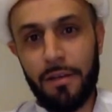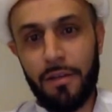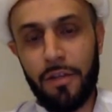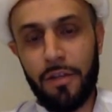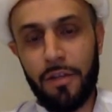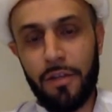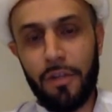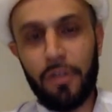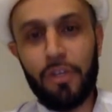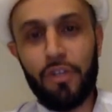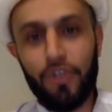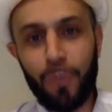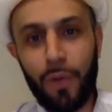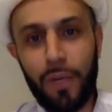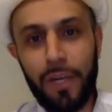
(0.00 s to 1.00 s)
They're
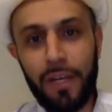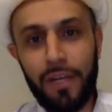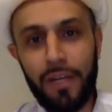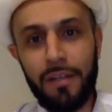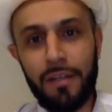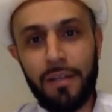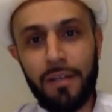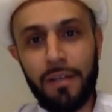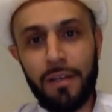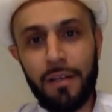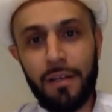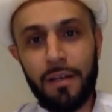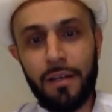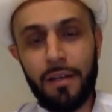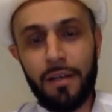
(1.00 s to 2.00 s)
enjoying
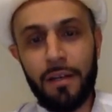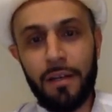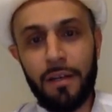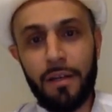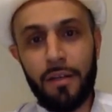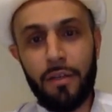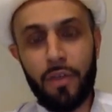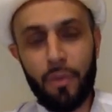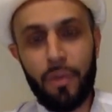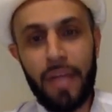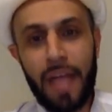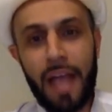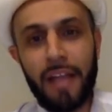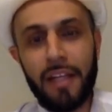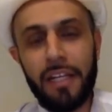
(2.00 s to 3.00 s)
the
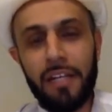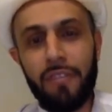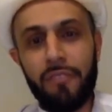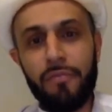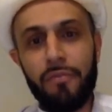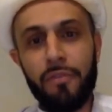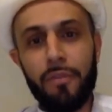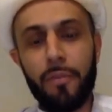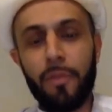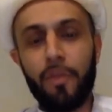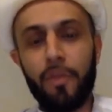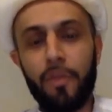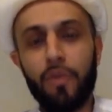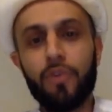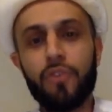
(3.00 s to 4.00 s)
reality of the
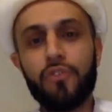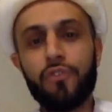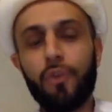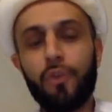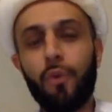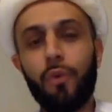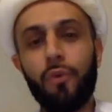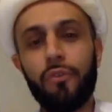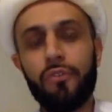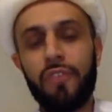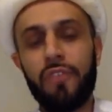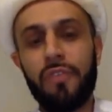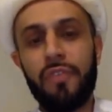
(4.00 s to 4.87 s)
pure souls that